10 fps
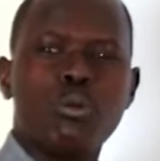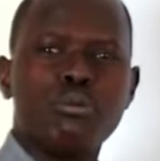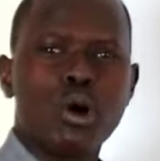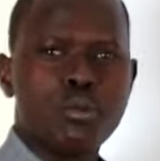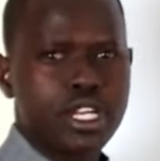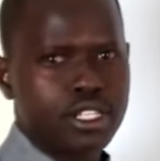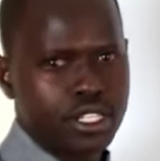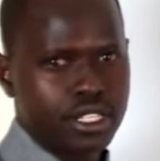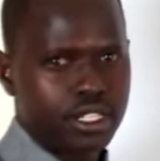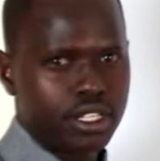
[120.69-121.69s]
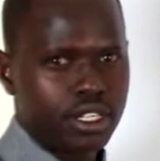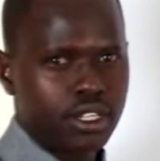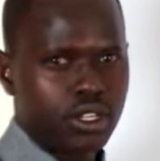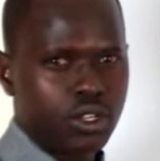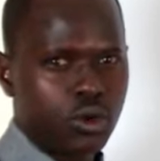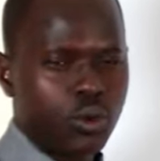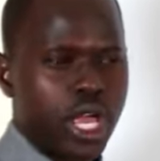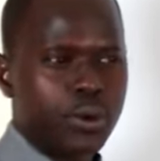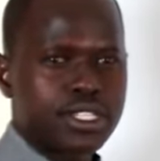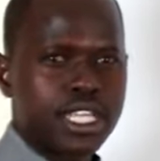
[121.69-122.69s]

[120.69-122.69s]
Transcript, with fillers: of moments where we